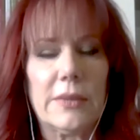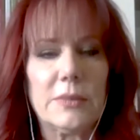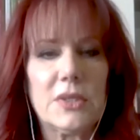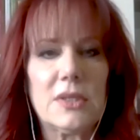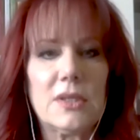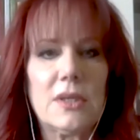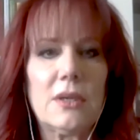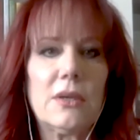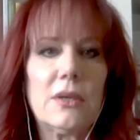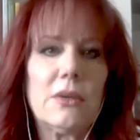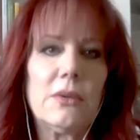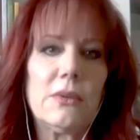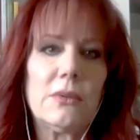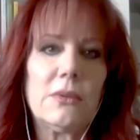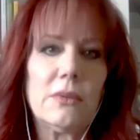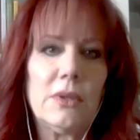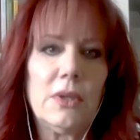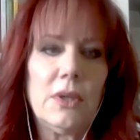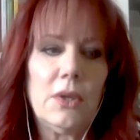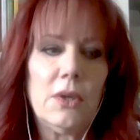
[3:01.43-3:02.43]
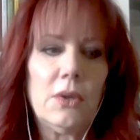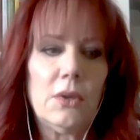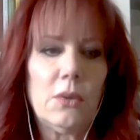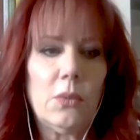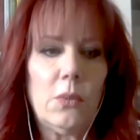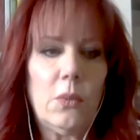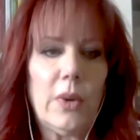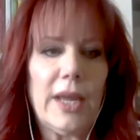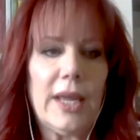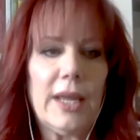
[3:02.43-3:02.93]
So
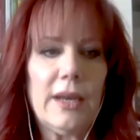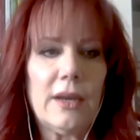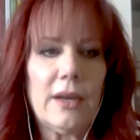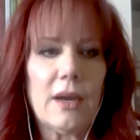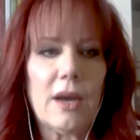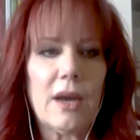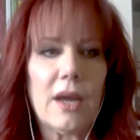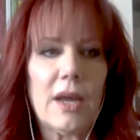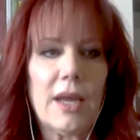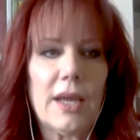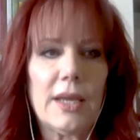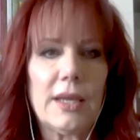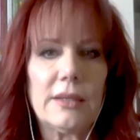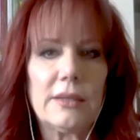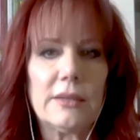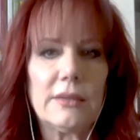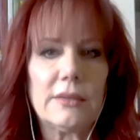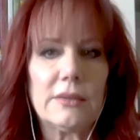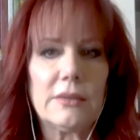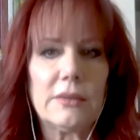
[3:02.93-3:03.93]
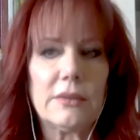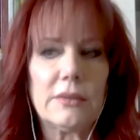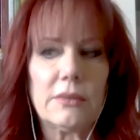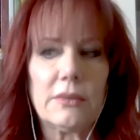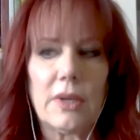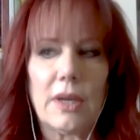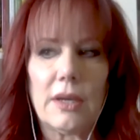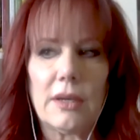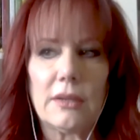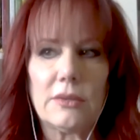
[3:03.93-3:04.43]
when I
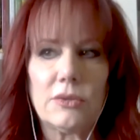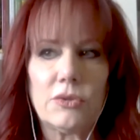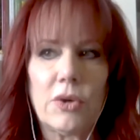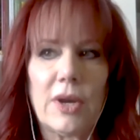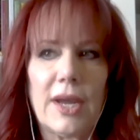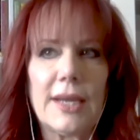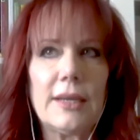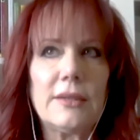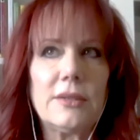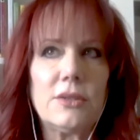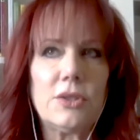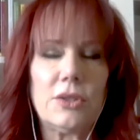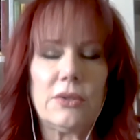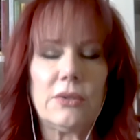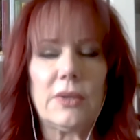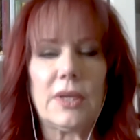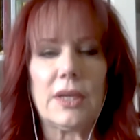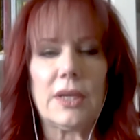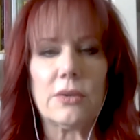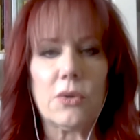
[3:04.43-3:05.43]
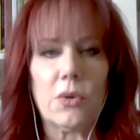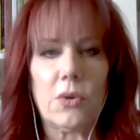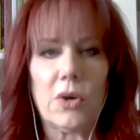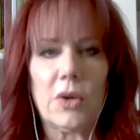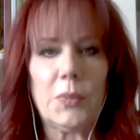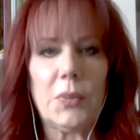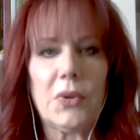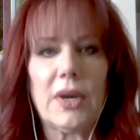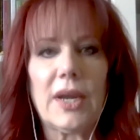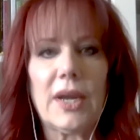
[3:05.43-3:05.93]
tried to
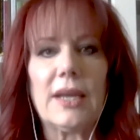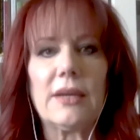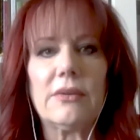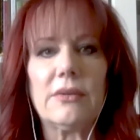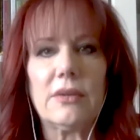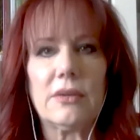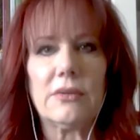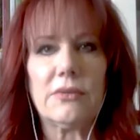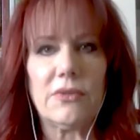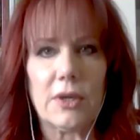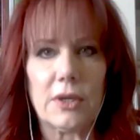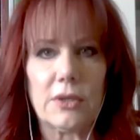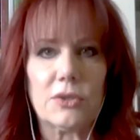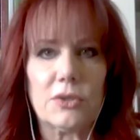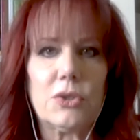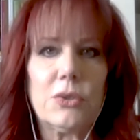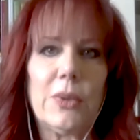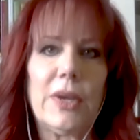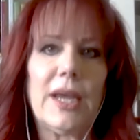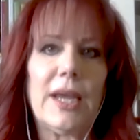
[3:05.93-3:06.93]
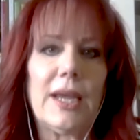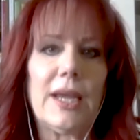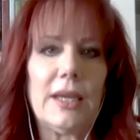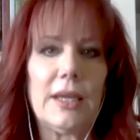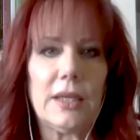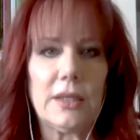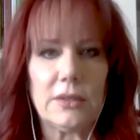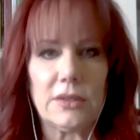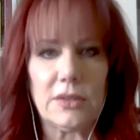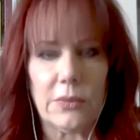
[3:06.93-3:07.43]
incorporate feng shui
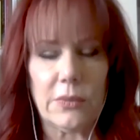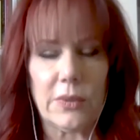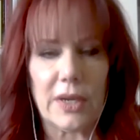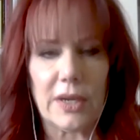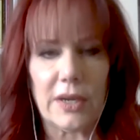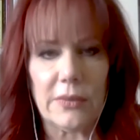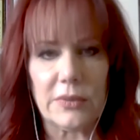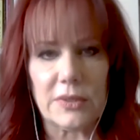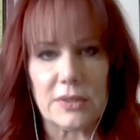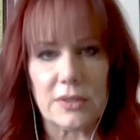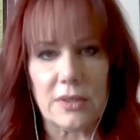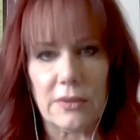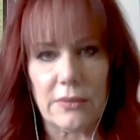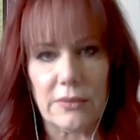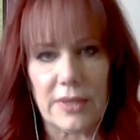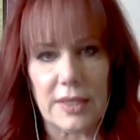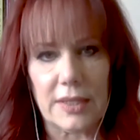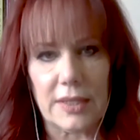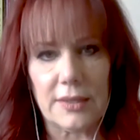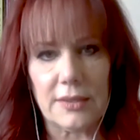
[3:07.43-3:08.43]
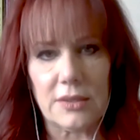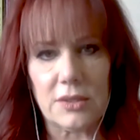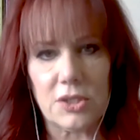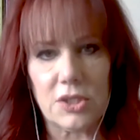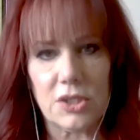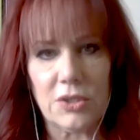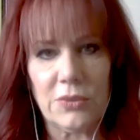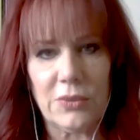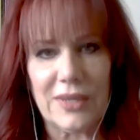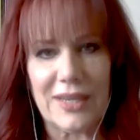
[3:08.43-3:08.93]
into what I was already
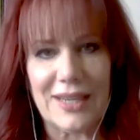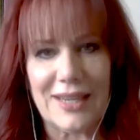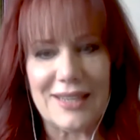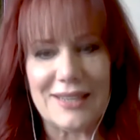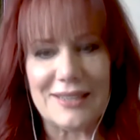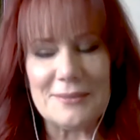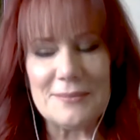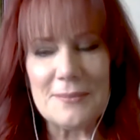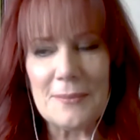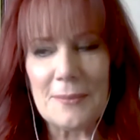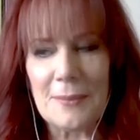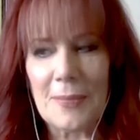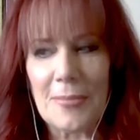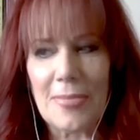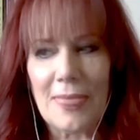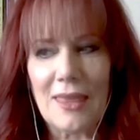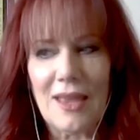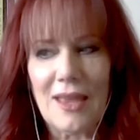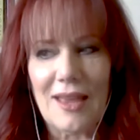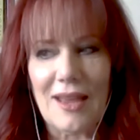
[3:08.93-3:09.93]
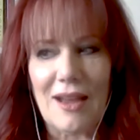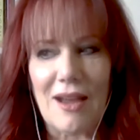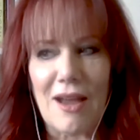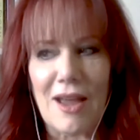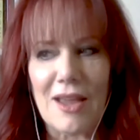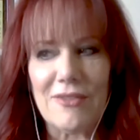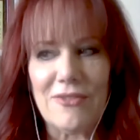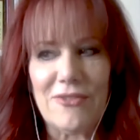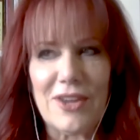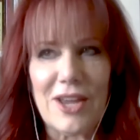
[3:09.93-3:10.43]
doing,
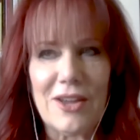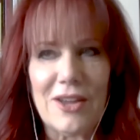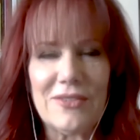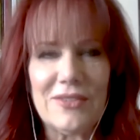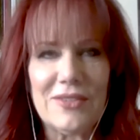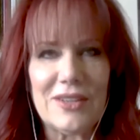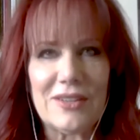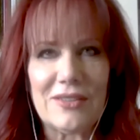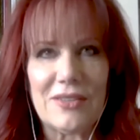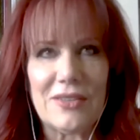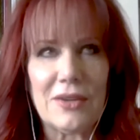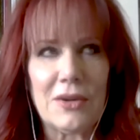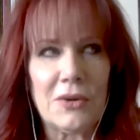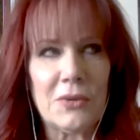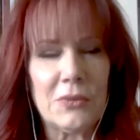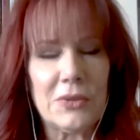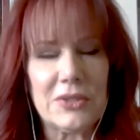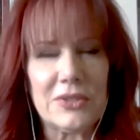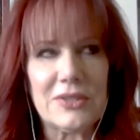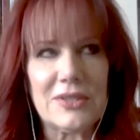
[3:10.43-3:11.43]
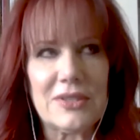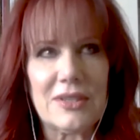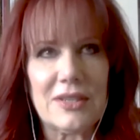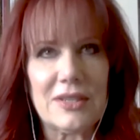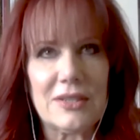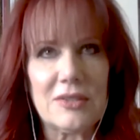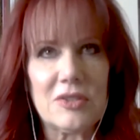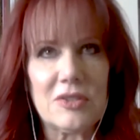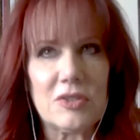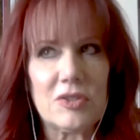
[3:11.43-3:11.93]
I found that there was
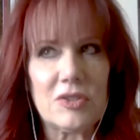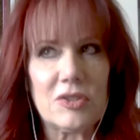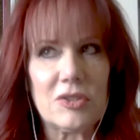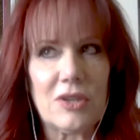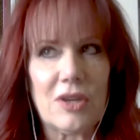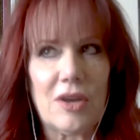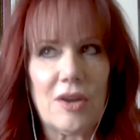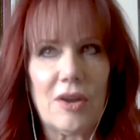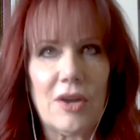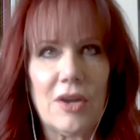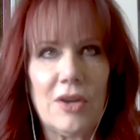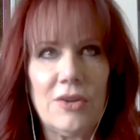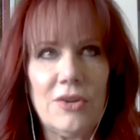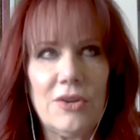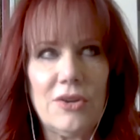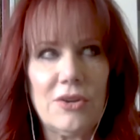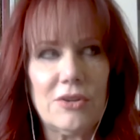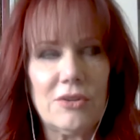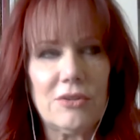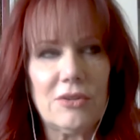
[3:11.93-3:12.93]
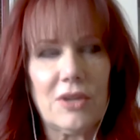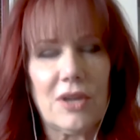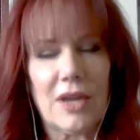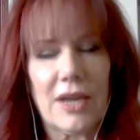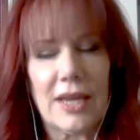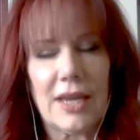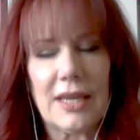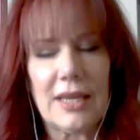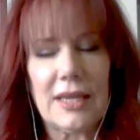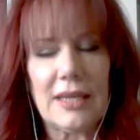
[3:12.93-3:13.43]
this
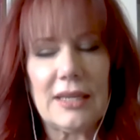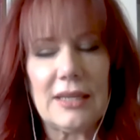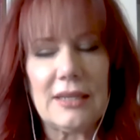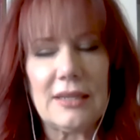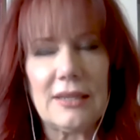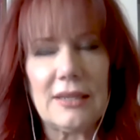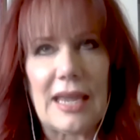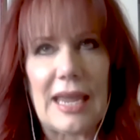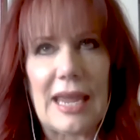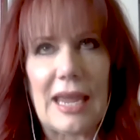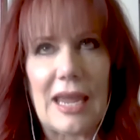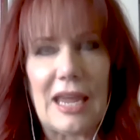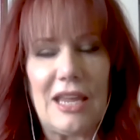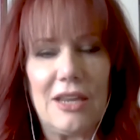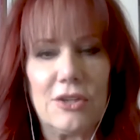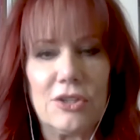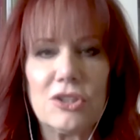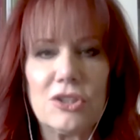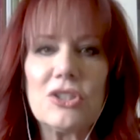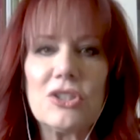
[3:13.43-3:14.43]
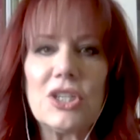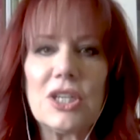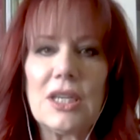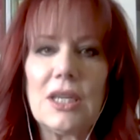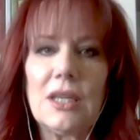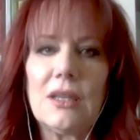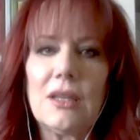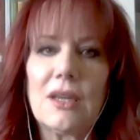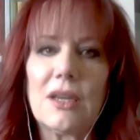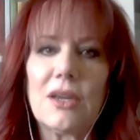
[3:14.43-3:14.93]
underlying
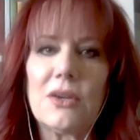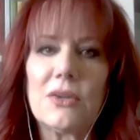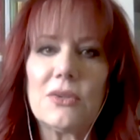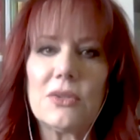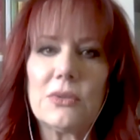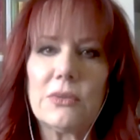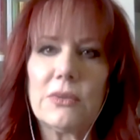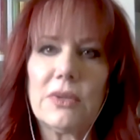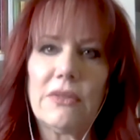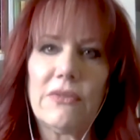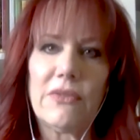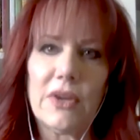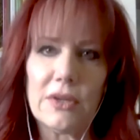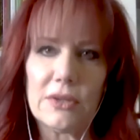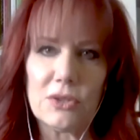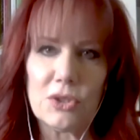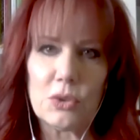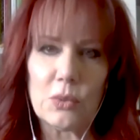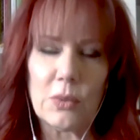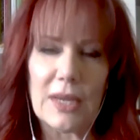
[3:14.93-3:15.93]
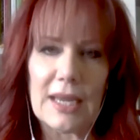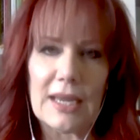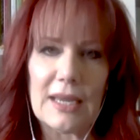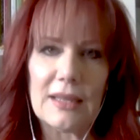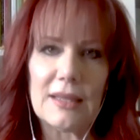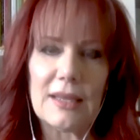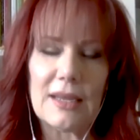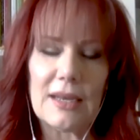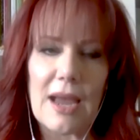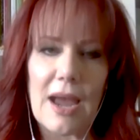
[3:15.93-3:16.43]
energy that goes with feng shui
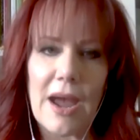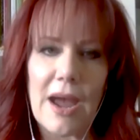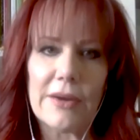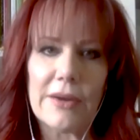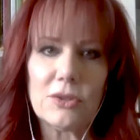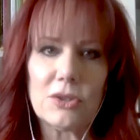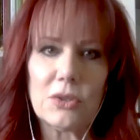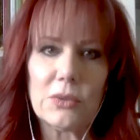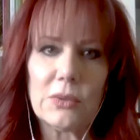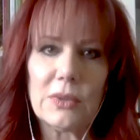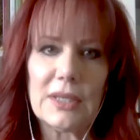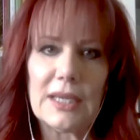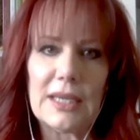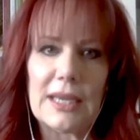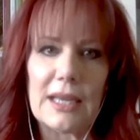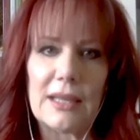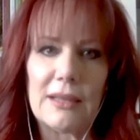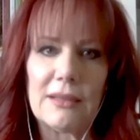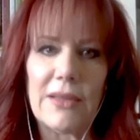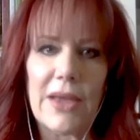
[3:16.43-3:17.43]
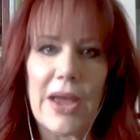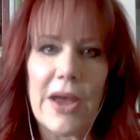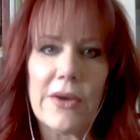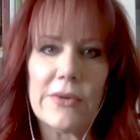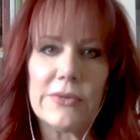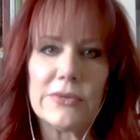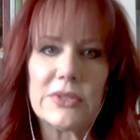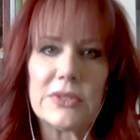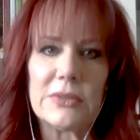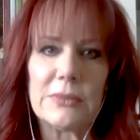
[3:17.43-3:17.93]
that actually
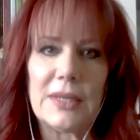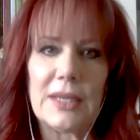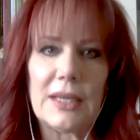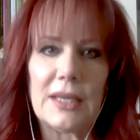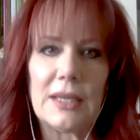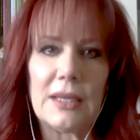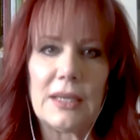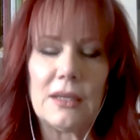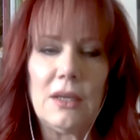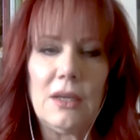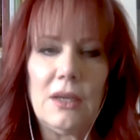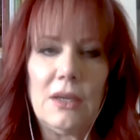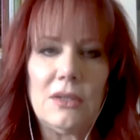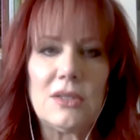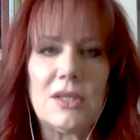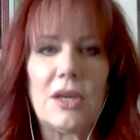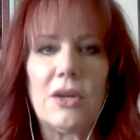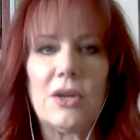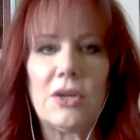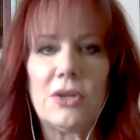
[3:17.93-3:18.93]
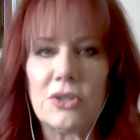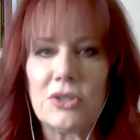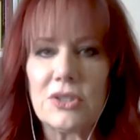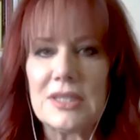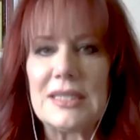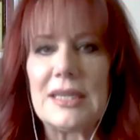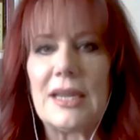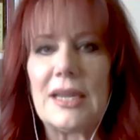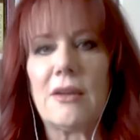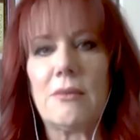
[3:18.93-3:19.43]
allows me to
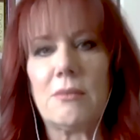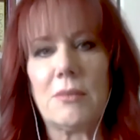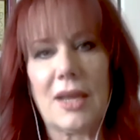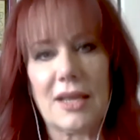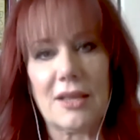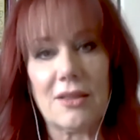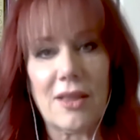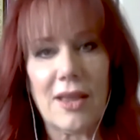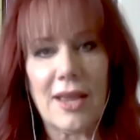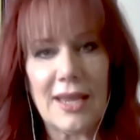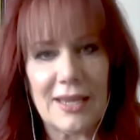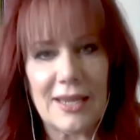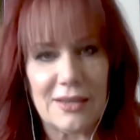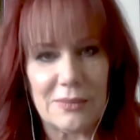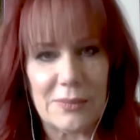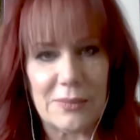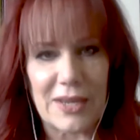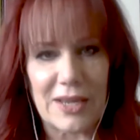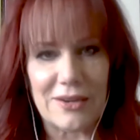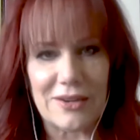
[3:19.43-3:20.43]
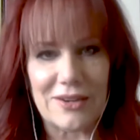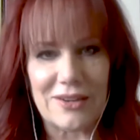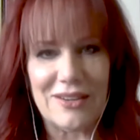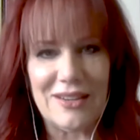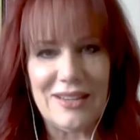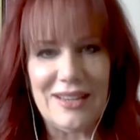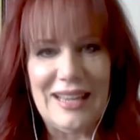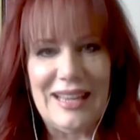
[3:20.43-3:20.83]
understand my client better.